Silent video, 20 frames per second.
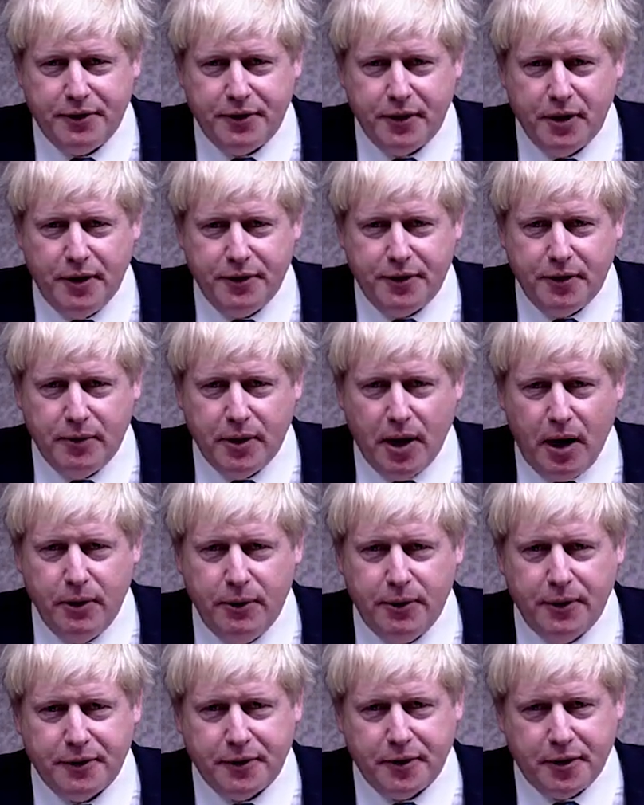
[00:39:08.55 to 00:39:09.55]
As you, as you
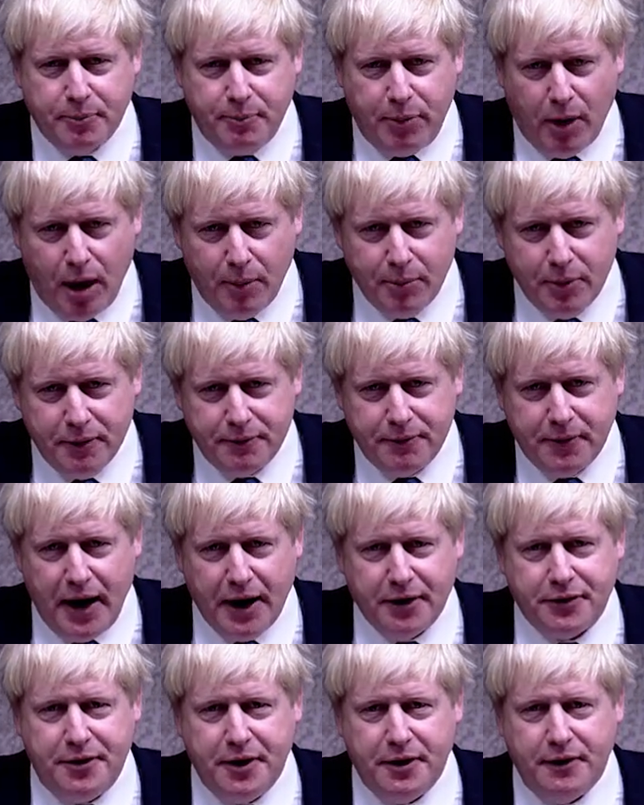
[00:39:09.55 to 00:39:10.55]
know, there's a department for
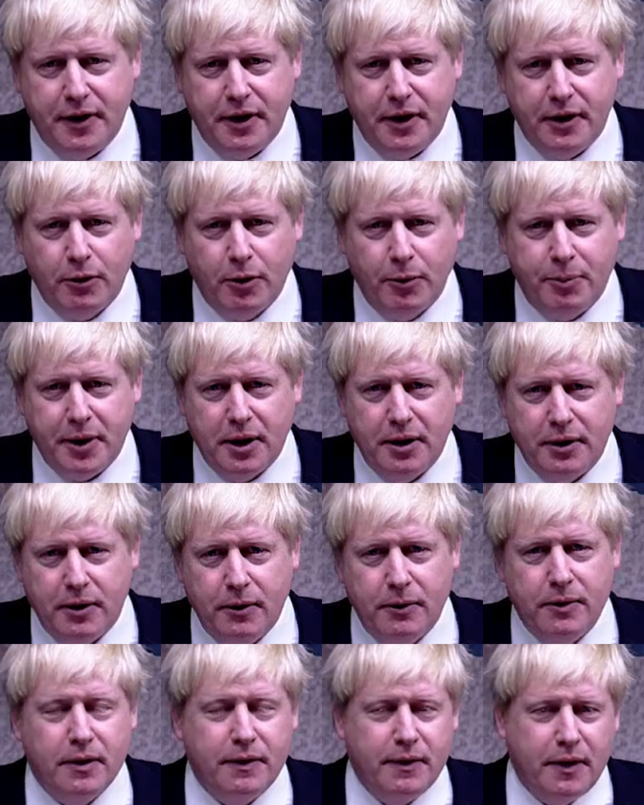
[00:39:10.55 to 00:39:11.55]
exiting the European
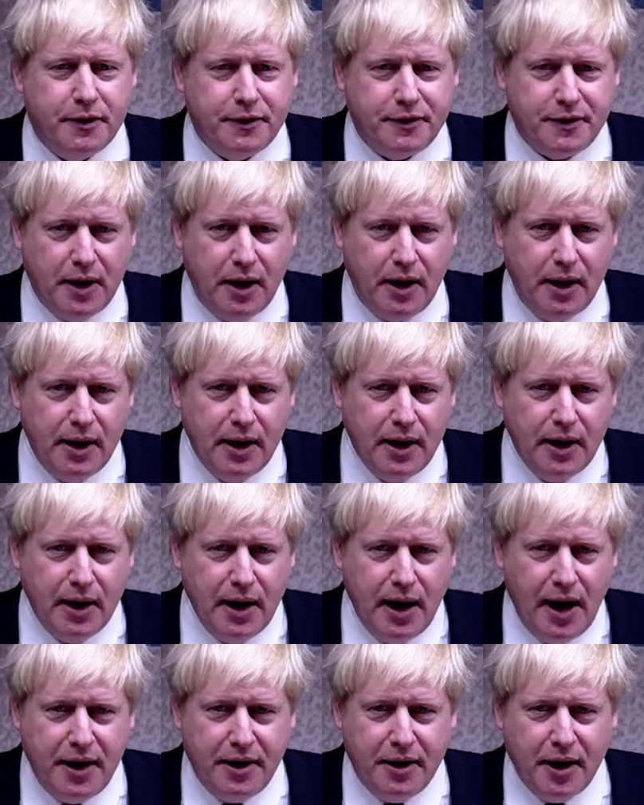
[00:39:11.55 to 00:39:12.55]
Union that's uh,
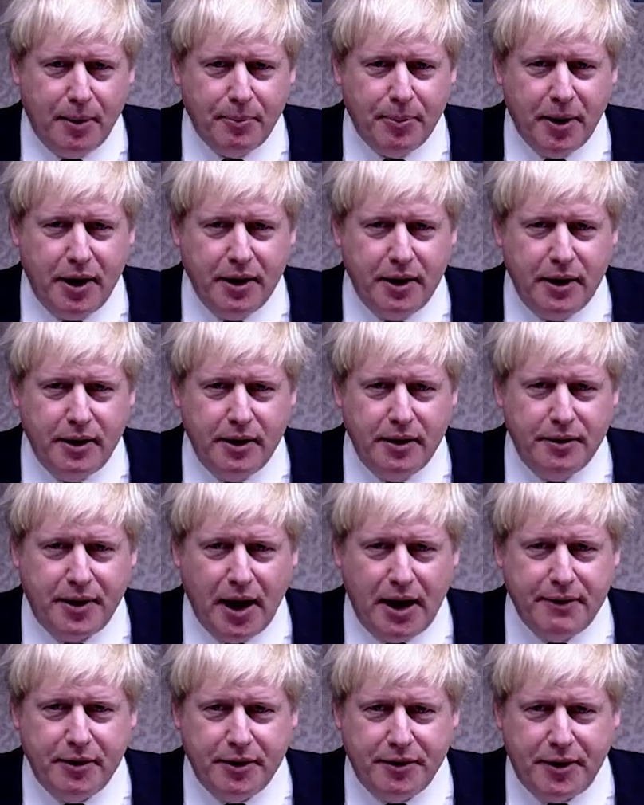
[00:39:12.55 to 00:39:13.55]
headed up by
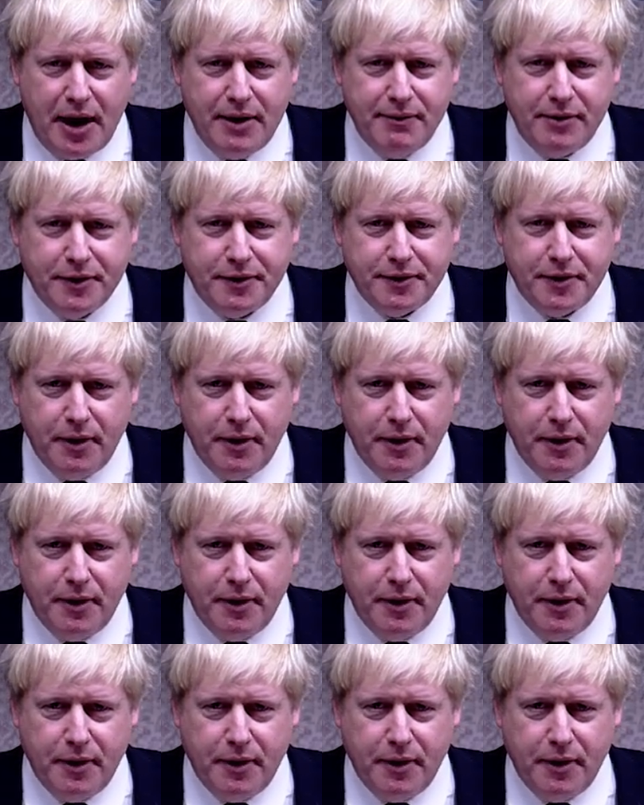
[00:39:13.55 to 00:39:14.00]
David Davis.